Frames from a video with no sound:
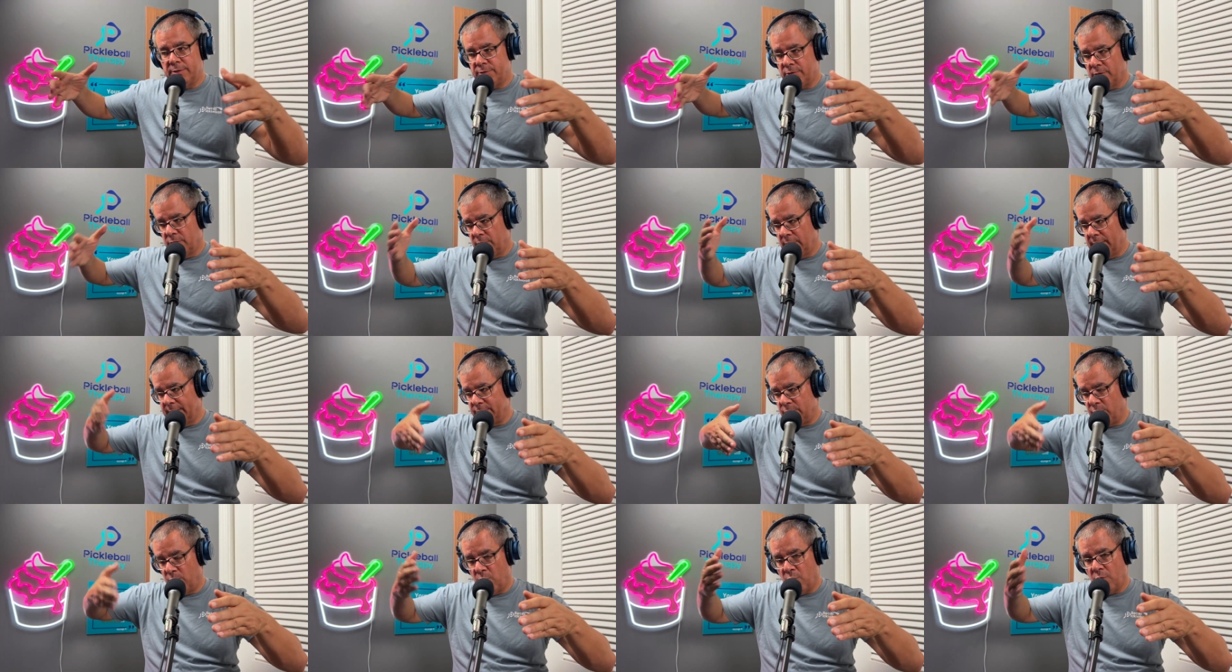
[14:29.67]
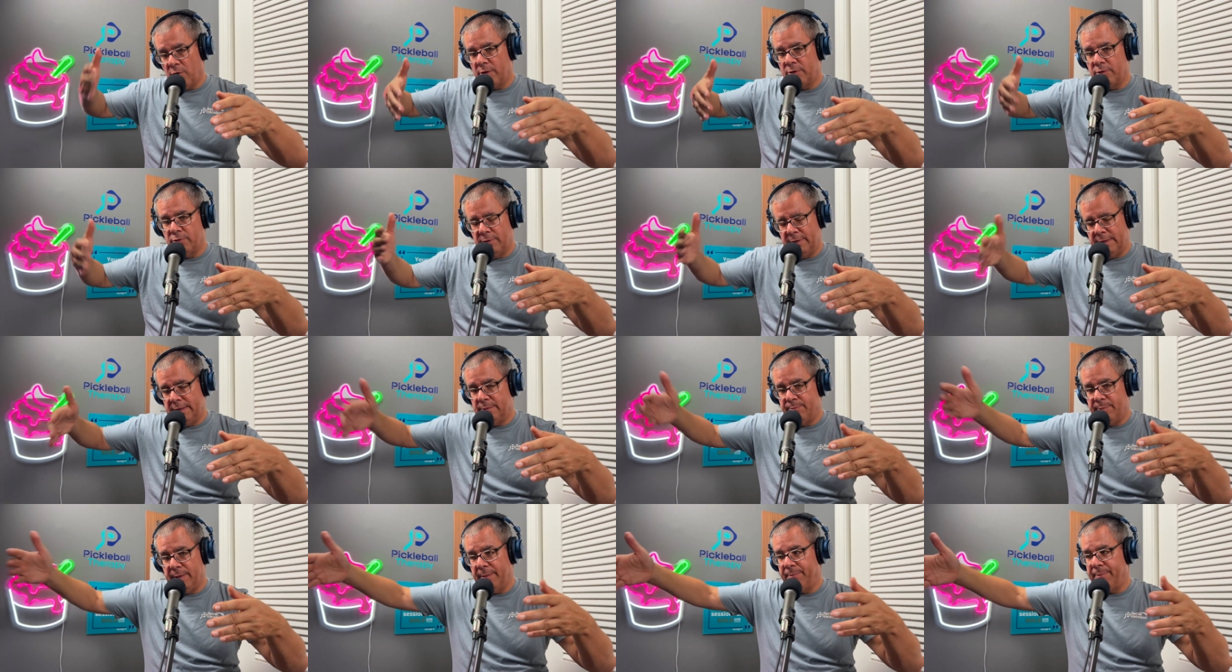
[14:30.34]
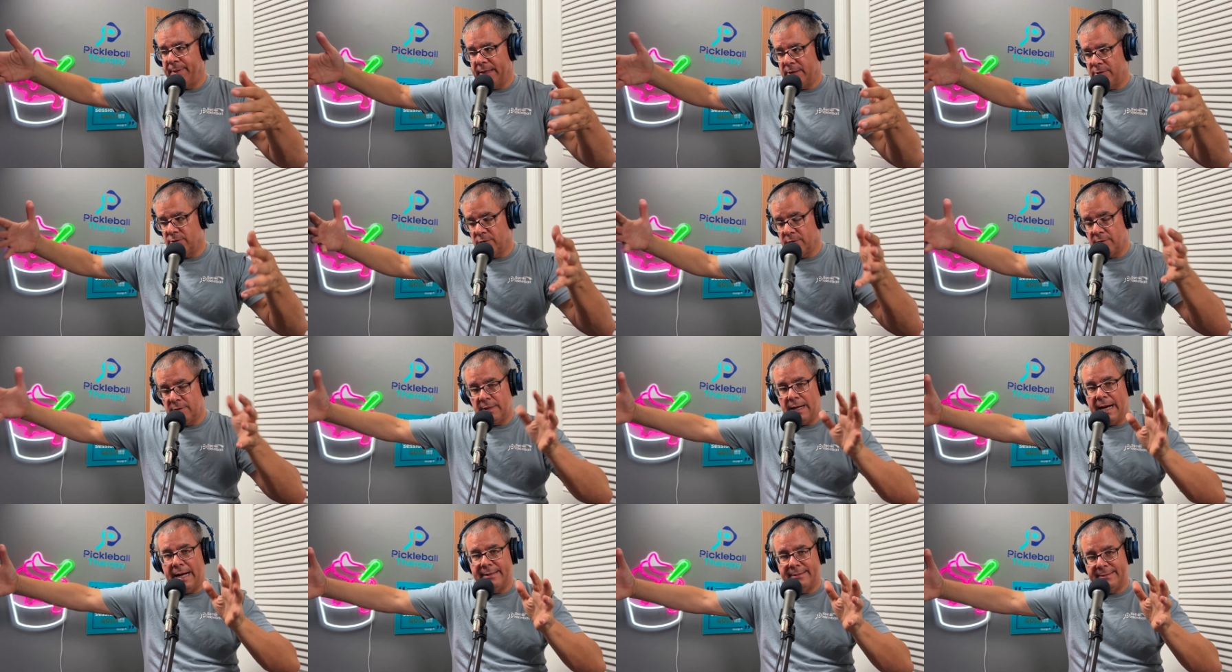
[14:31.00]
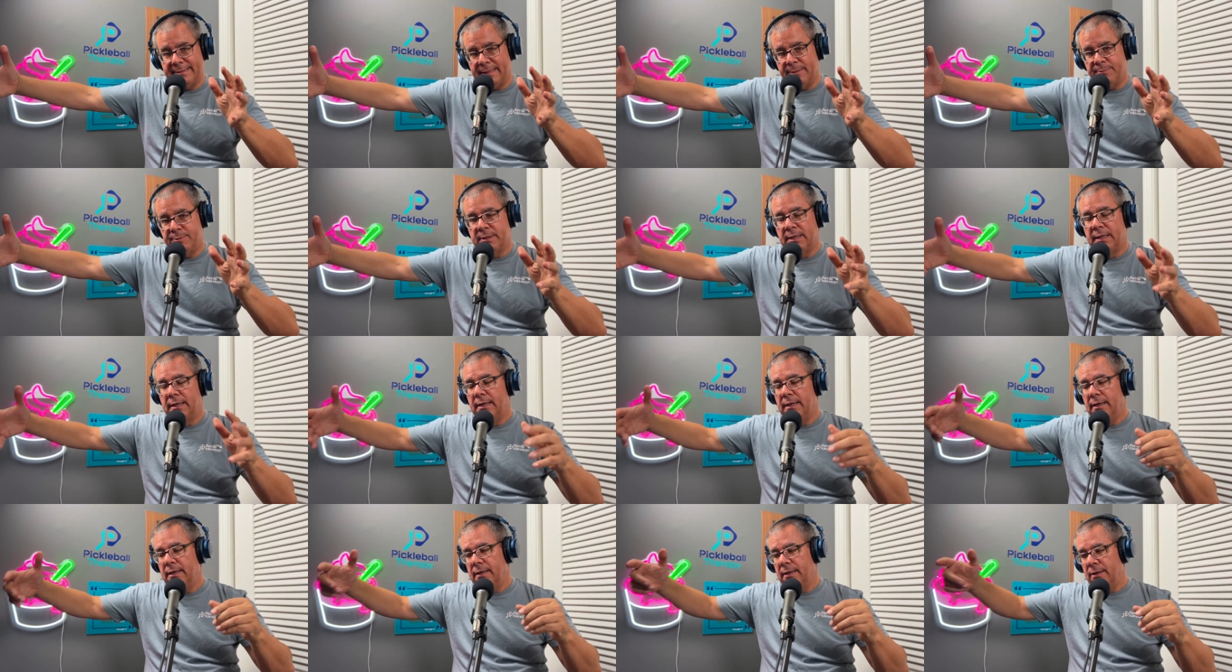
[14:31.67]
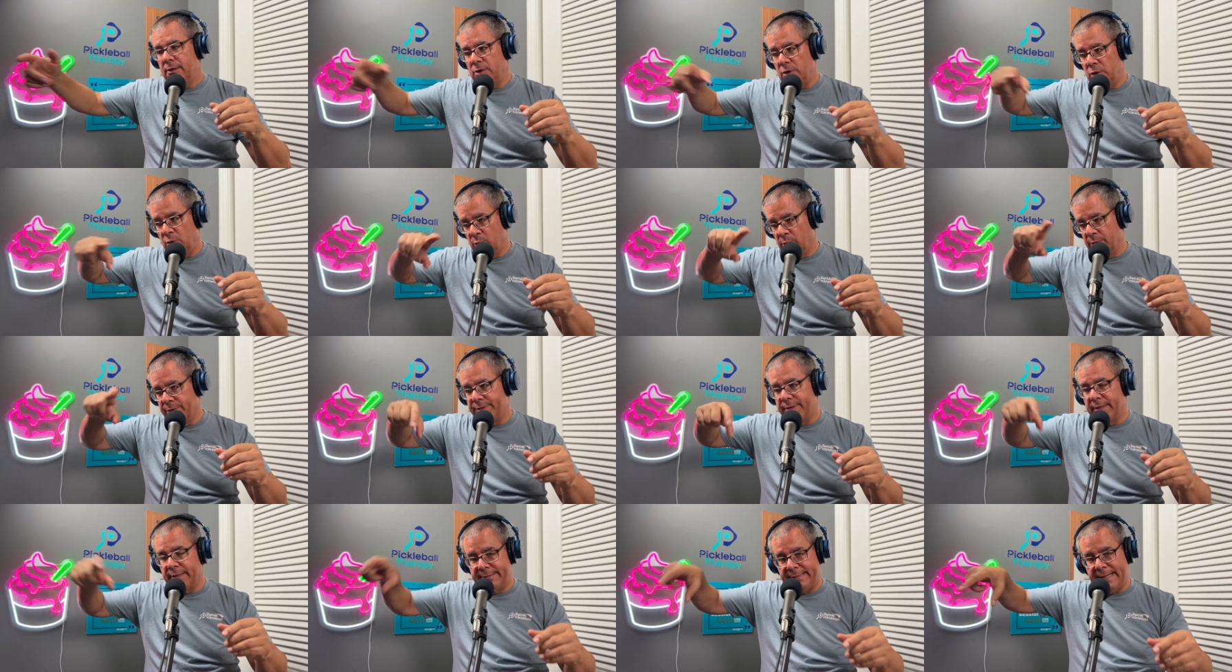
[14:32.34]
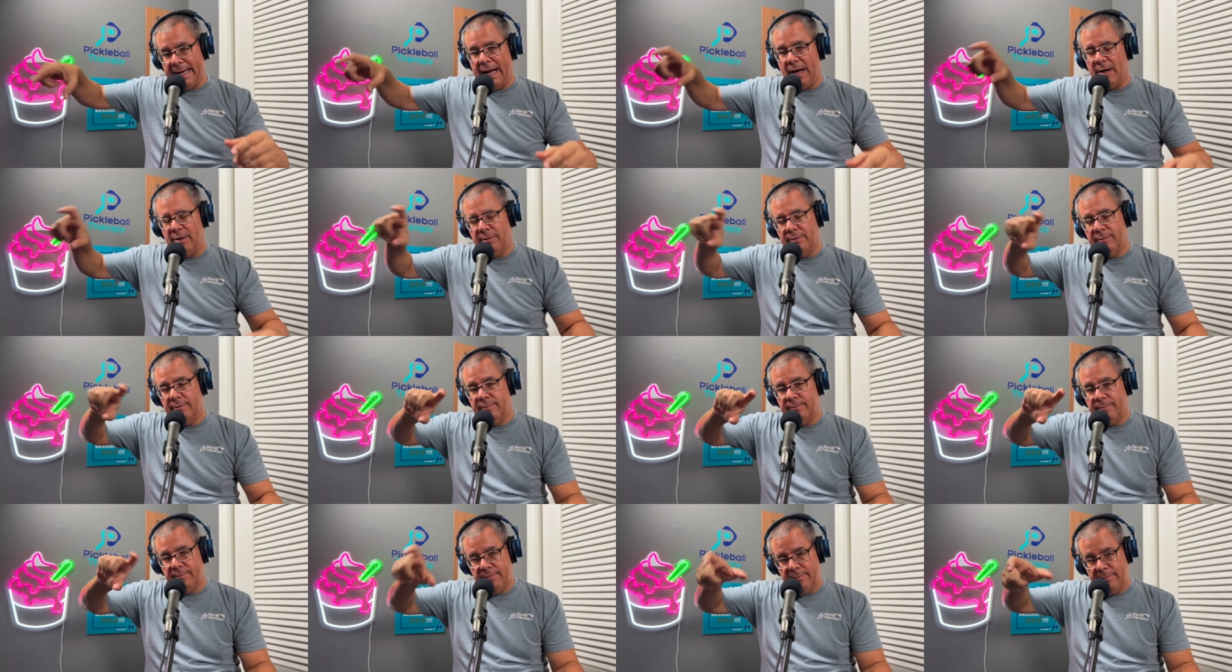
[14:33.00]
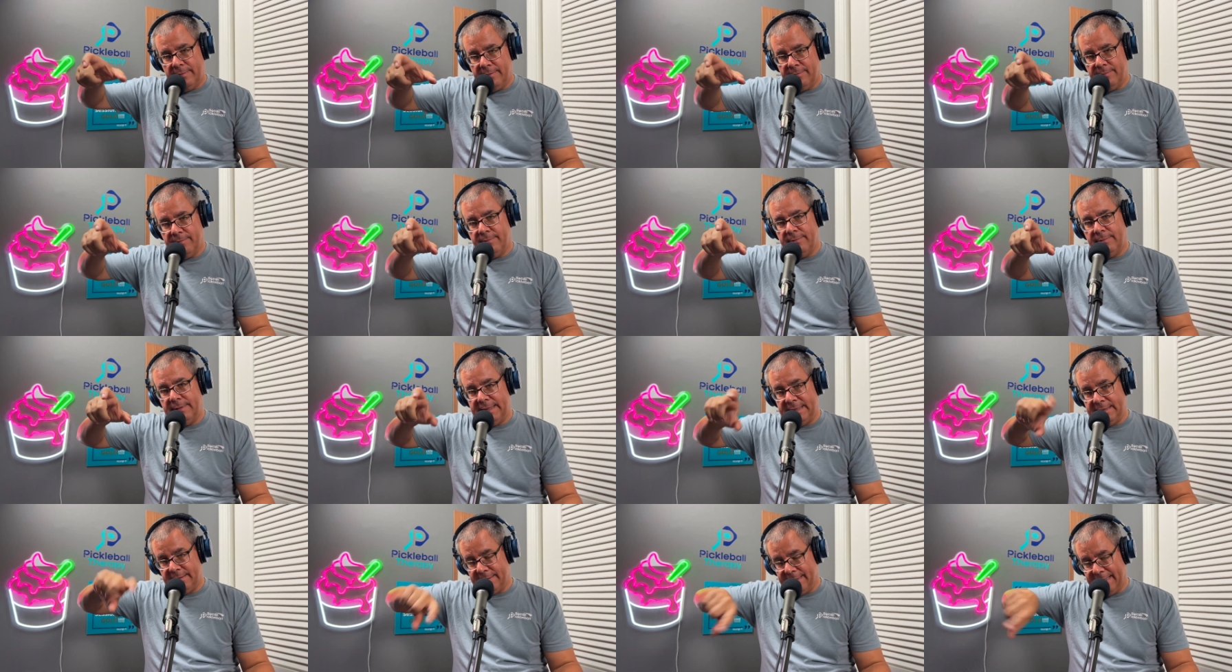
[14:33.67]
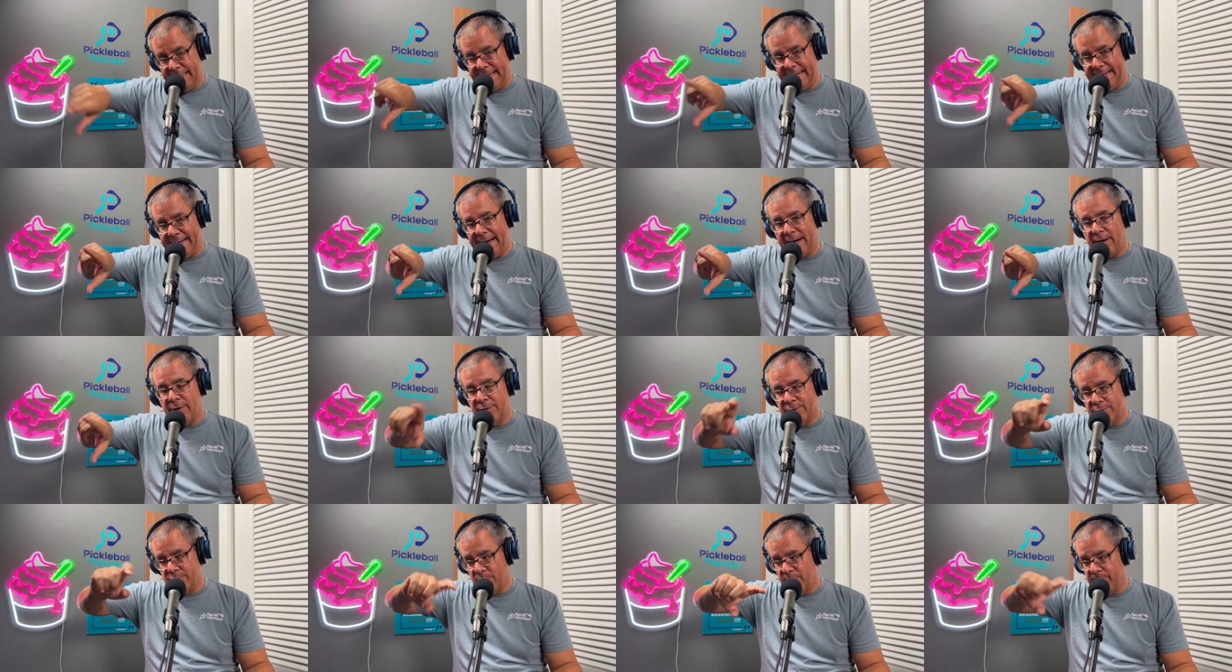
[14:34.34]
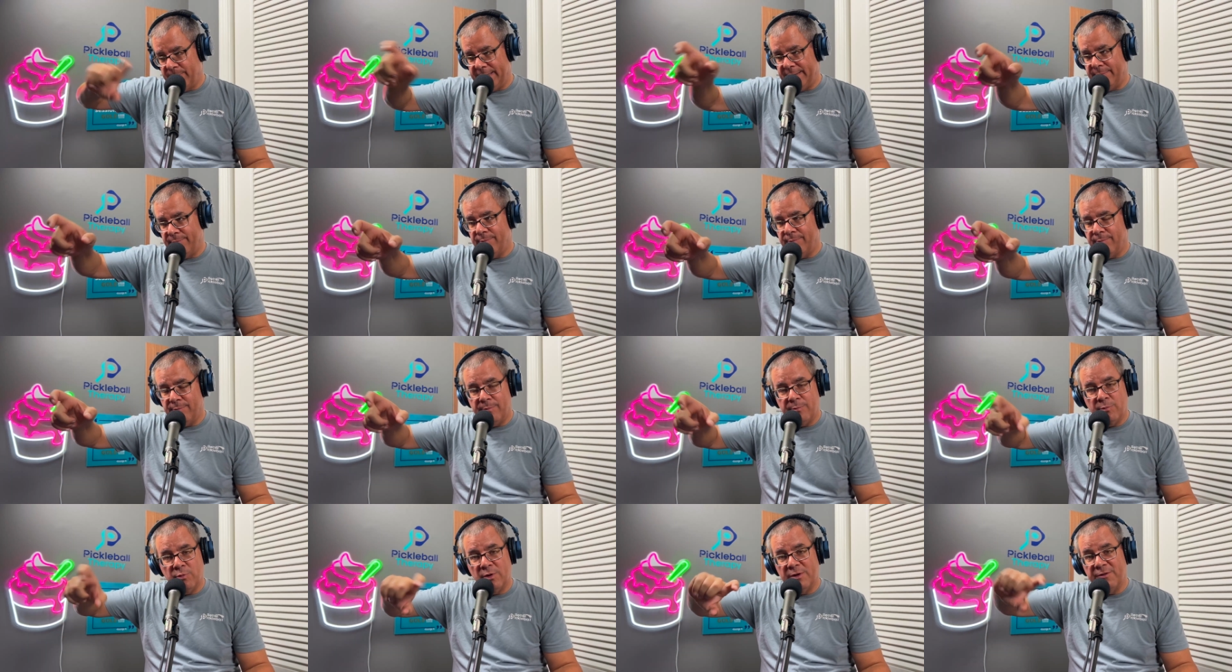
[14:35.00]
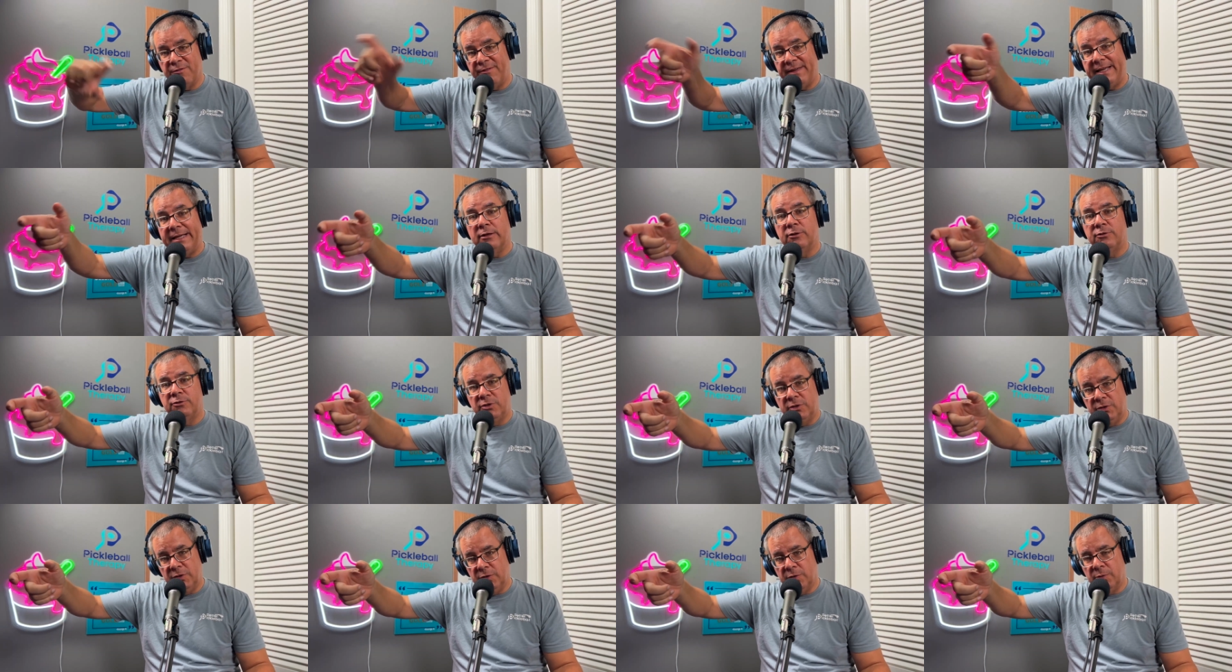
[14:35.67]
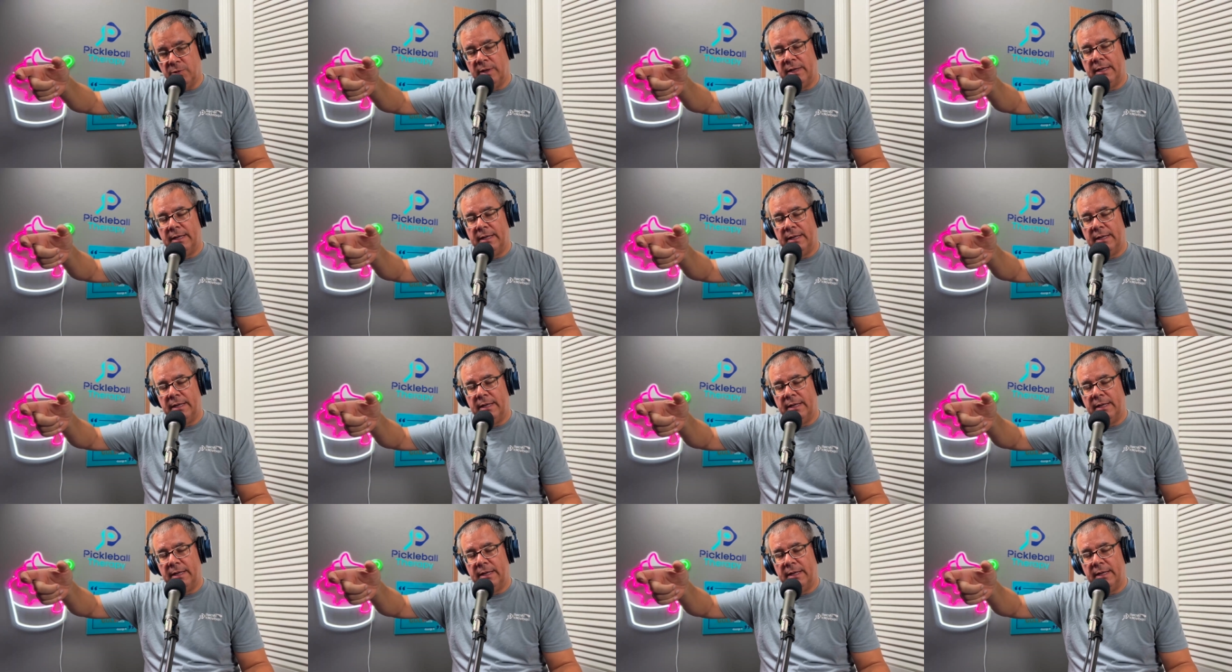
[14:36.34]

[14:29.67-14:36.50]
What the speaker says: So as you work through these big picture concepts, you will suss out these latent errors, will be revealed to you